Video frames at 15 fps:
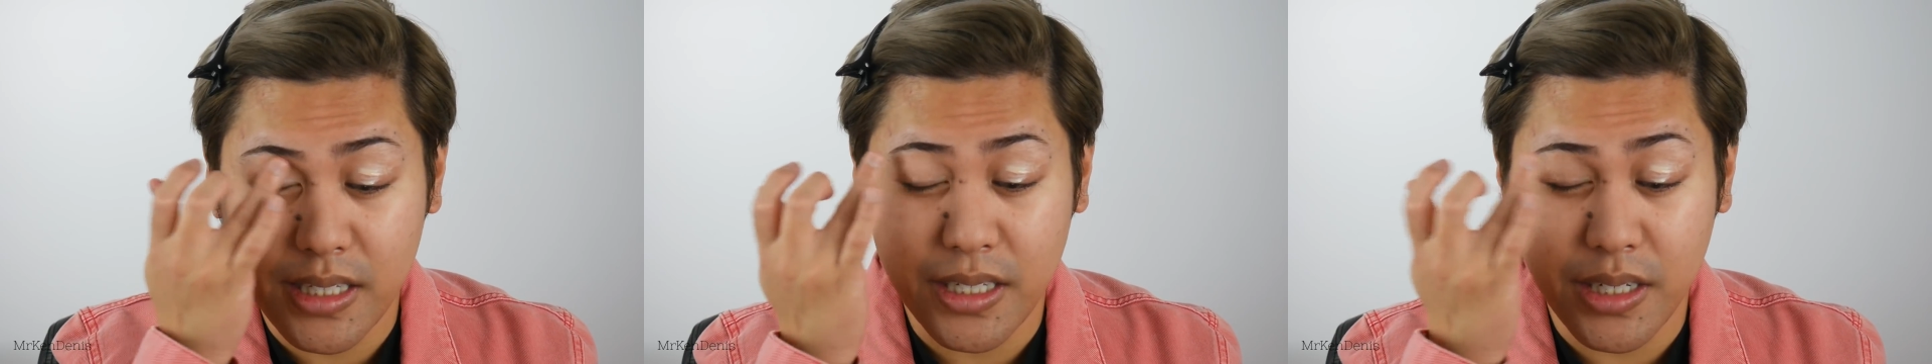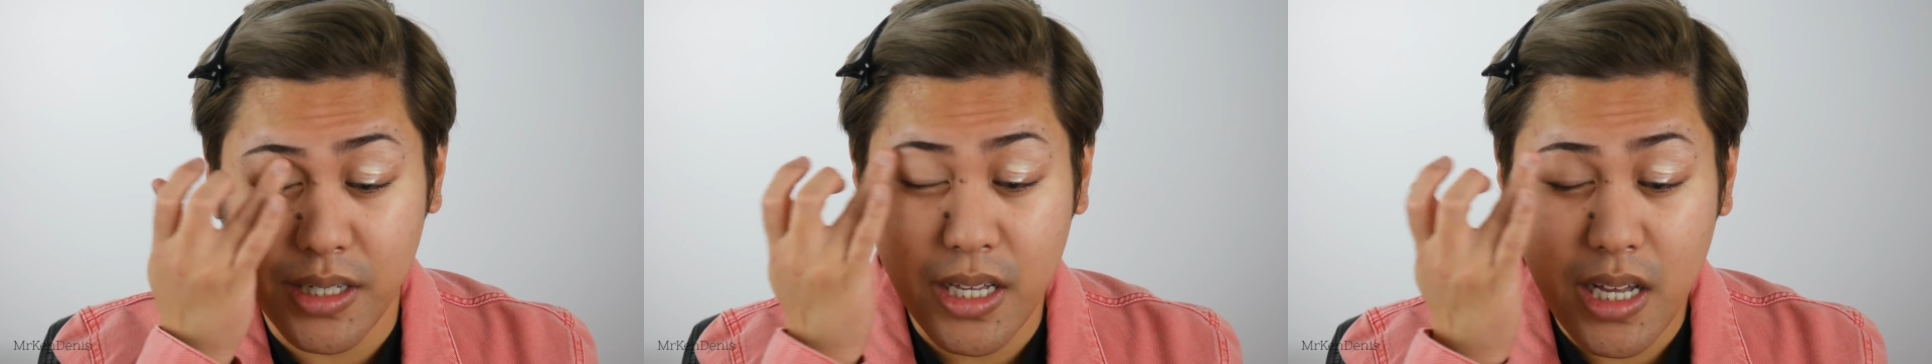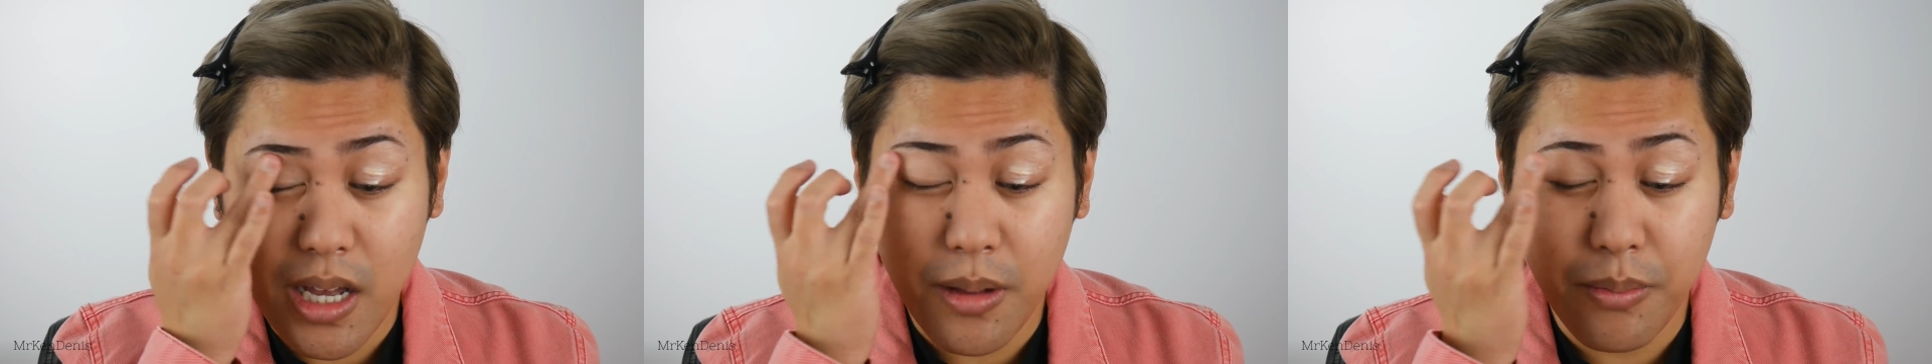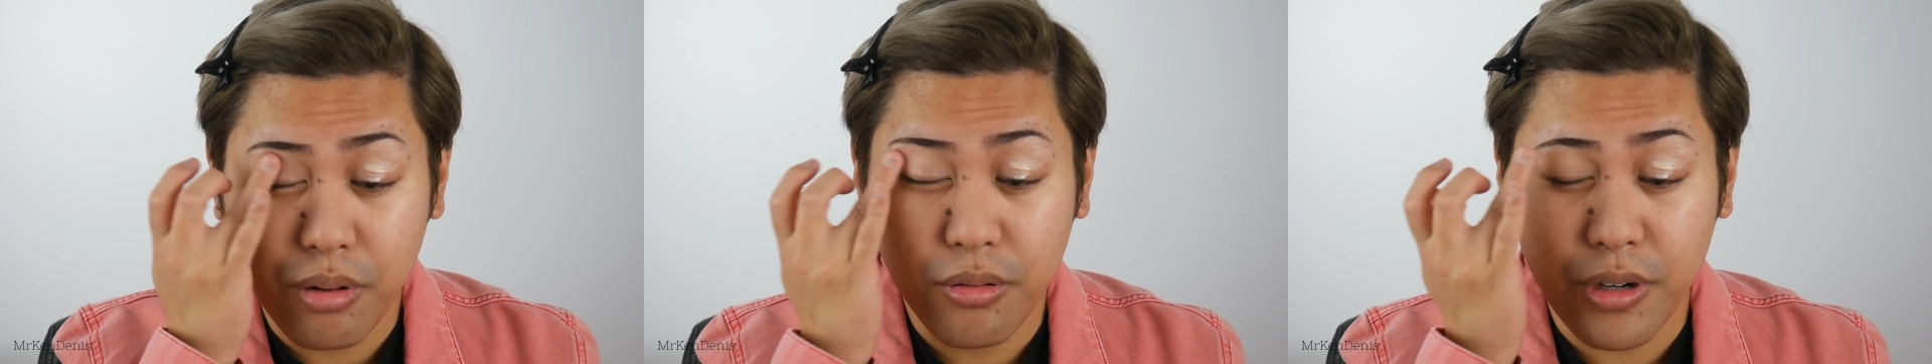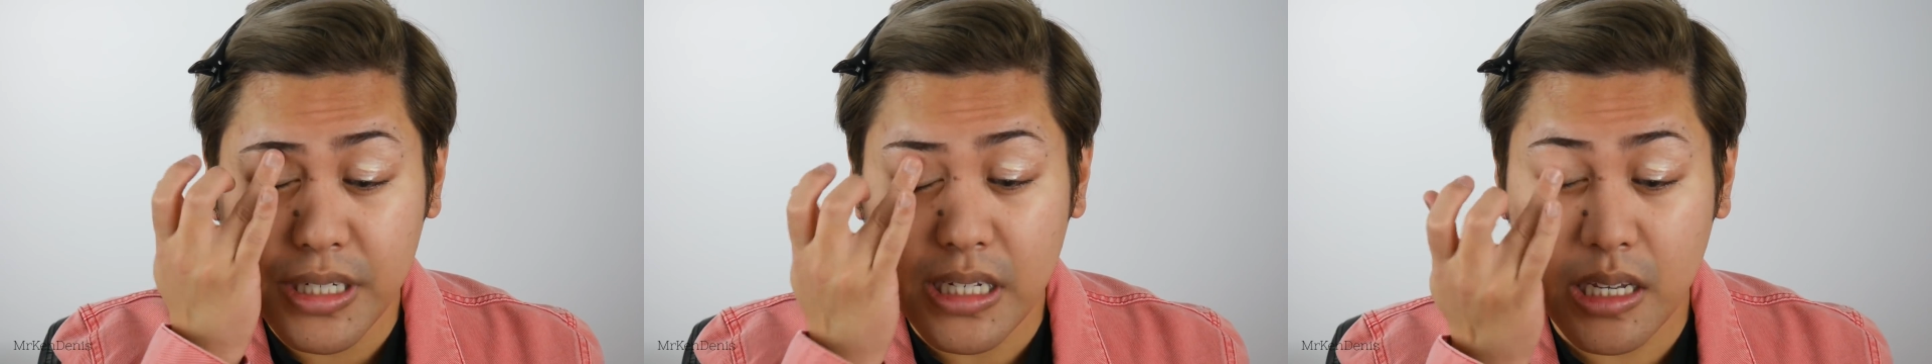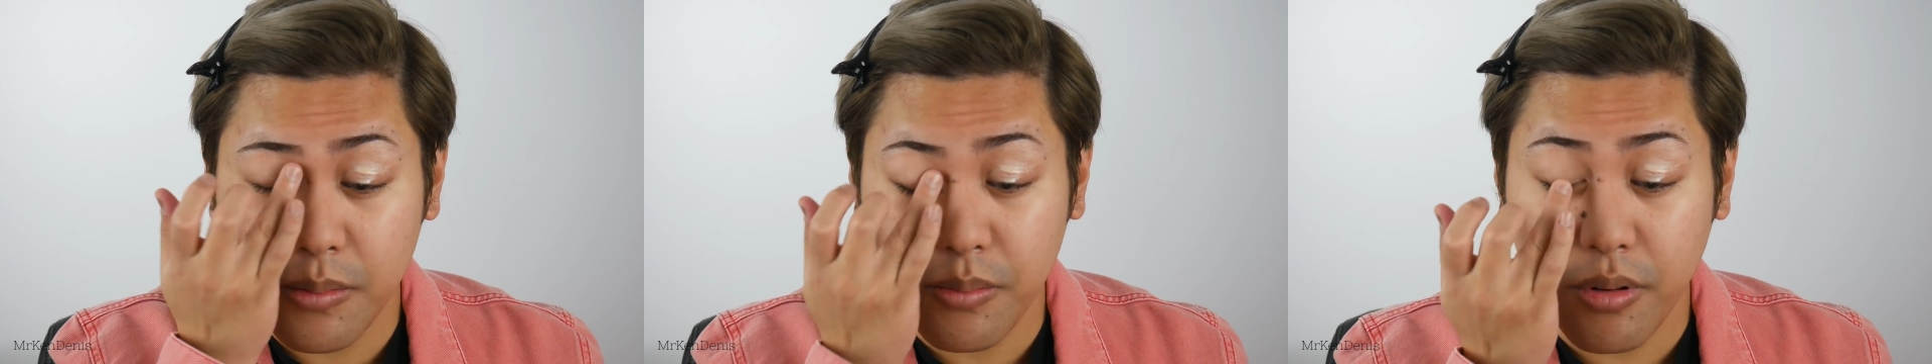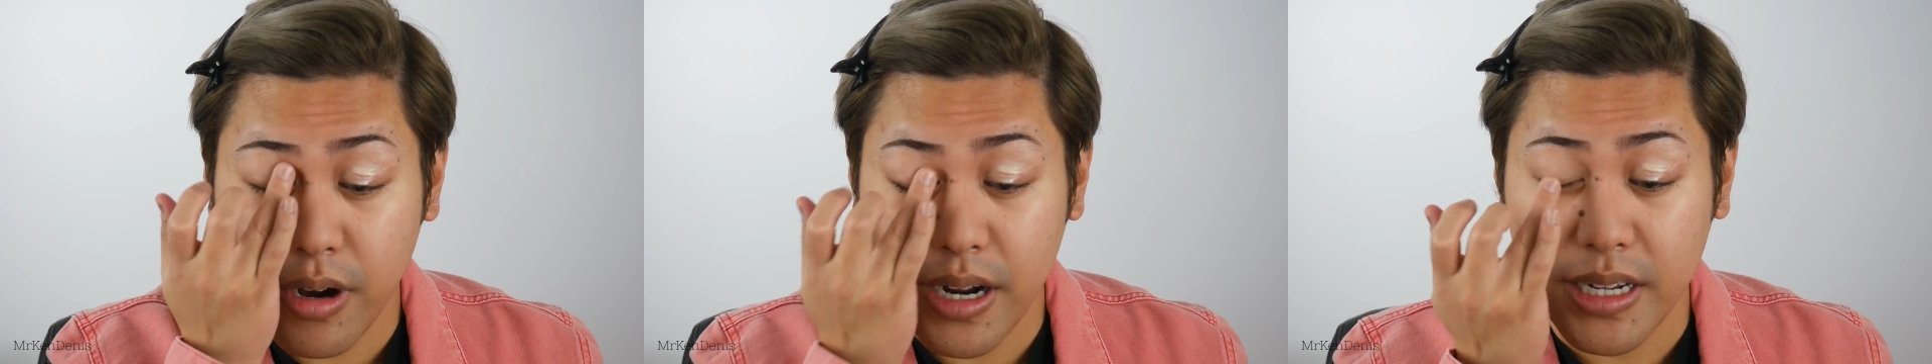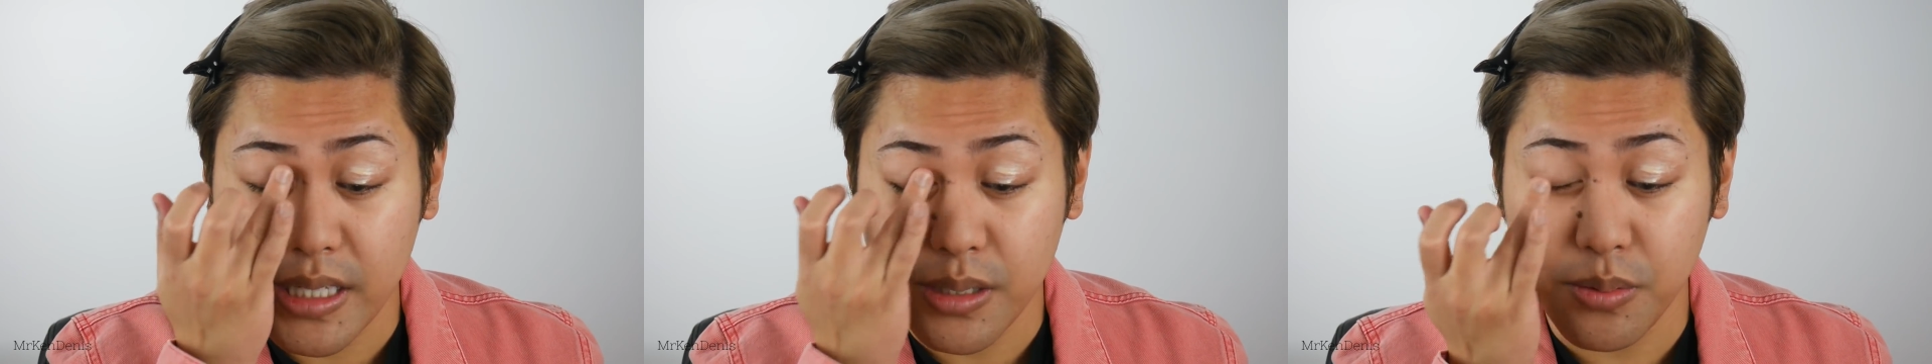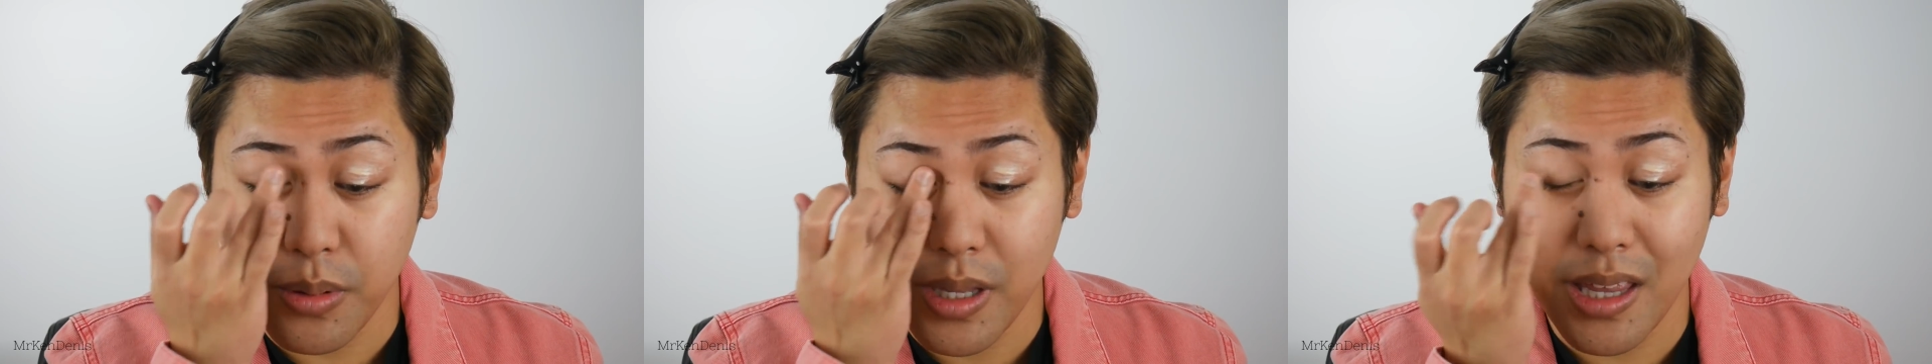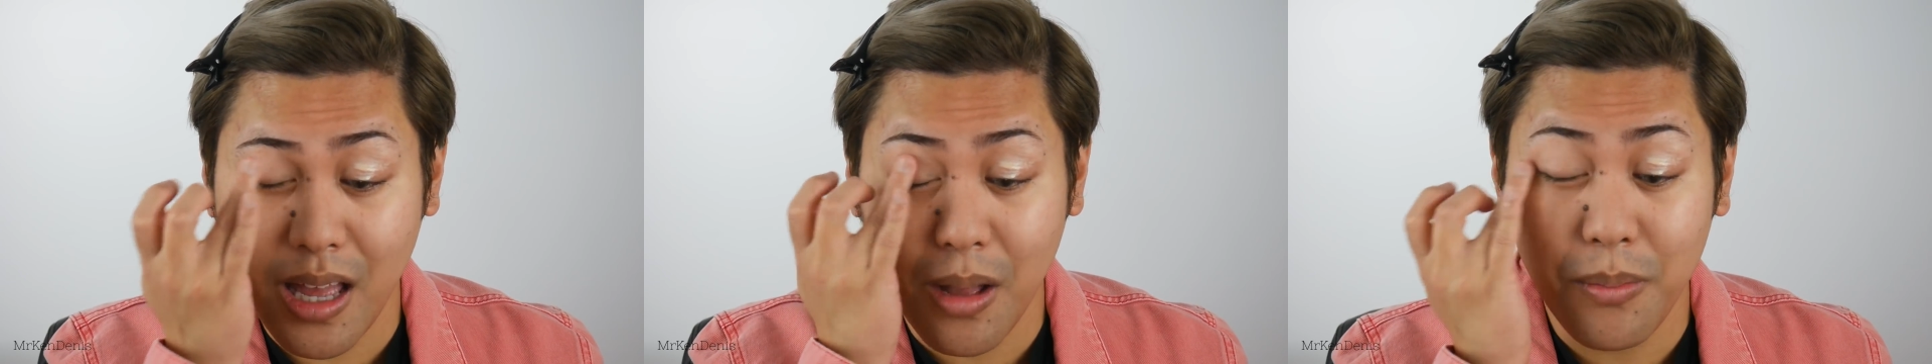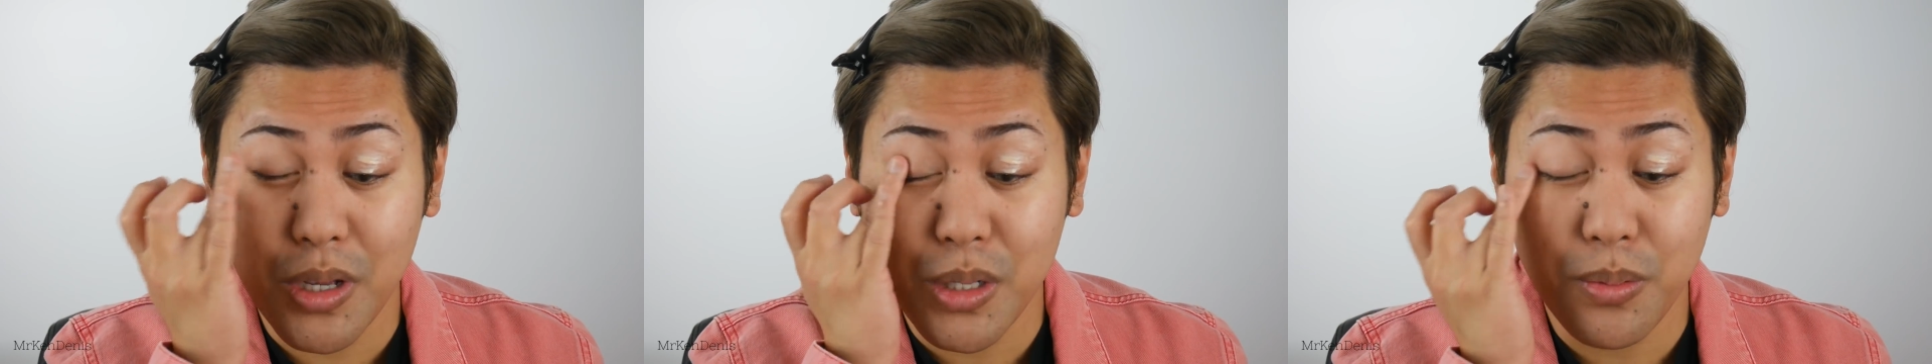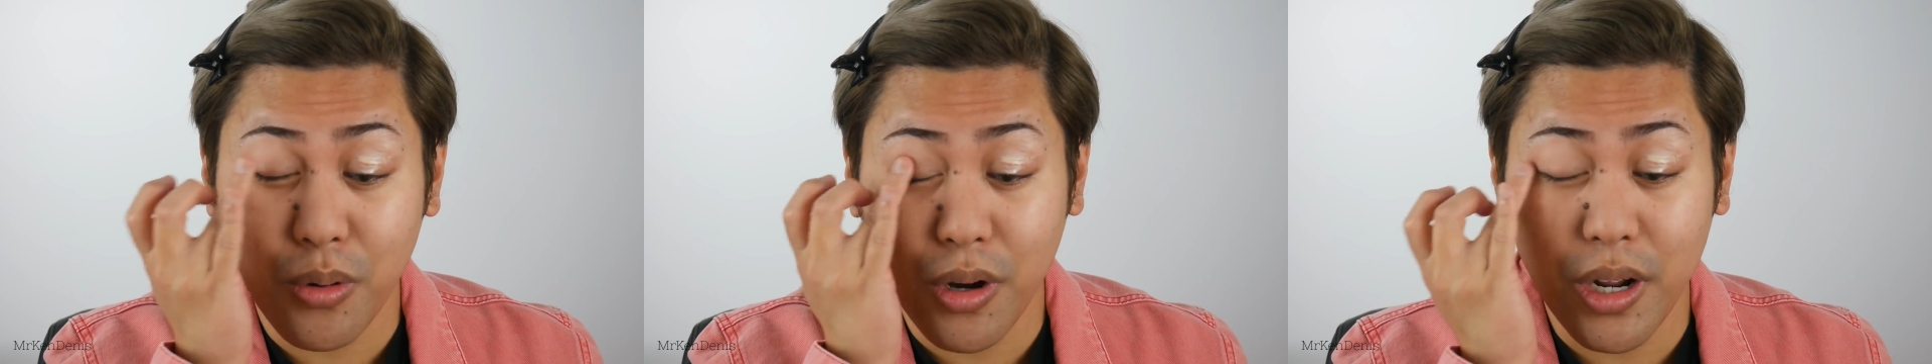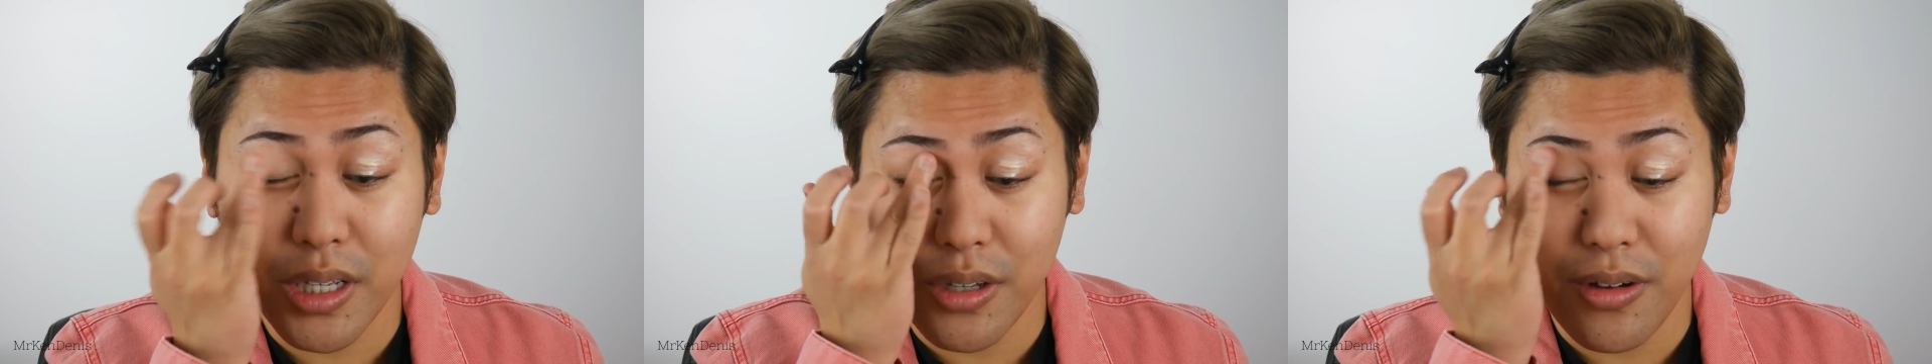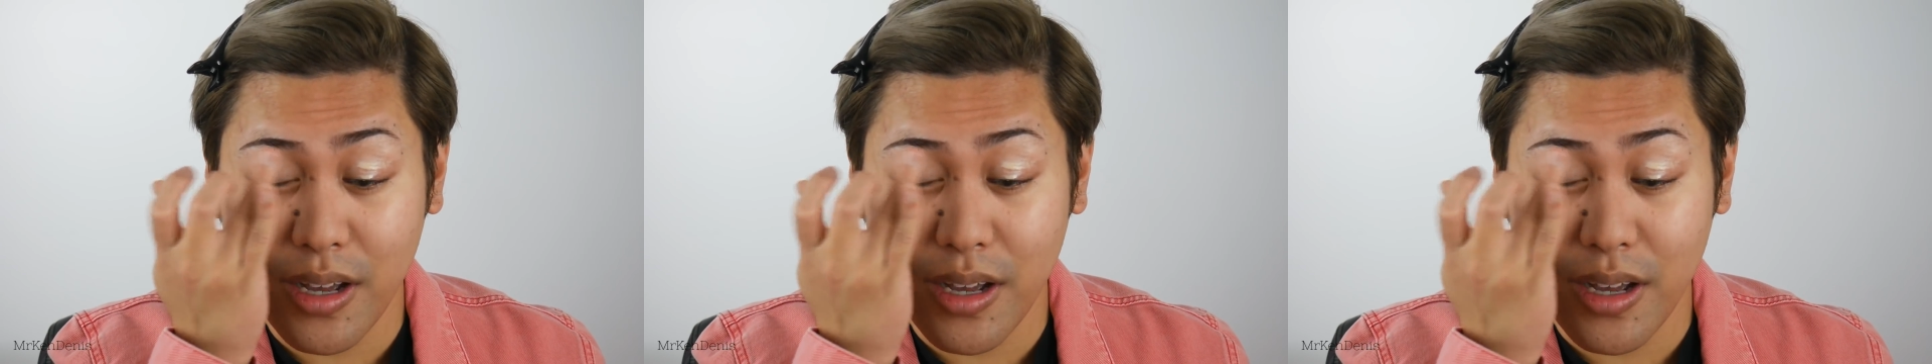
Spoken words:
so I'm pretty impressed with how much product you